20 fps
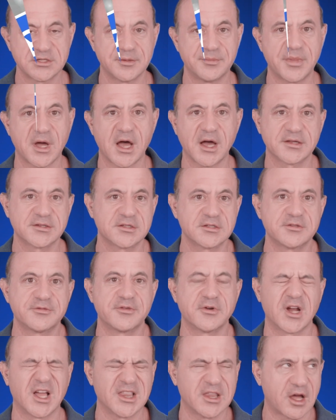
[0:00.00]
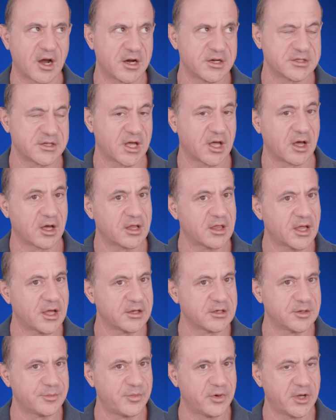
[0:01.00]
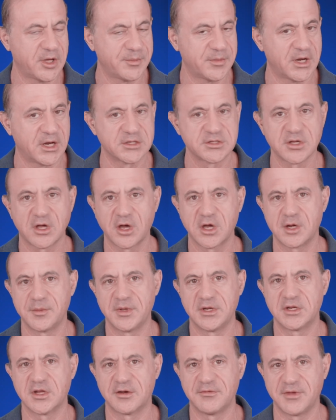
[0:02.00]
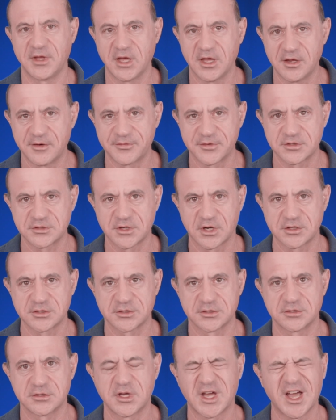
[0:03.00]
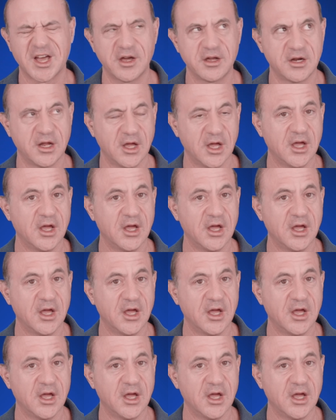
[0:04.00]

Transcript: of boxes for a large-scale cloud deployment. It's all going to be done via infrastructure as code.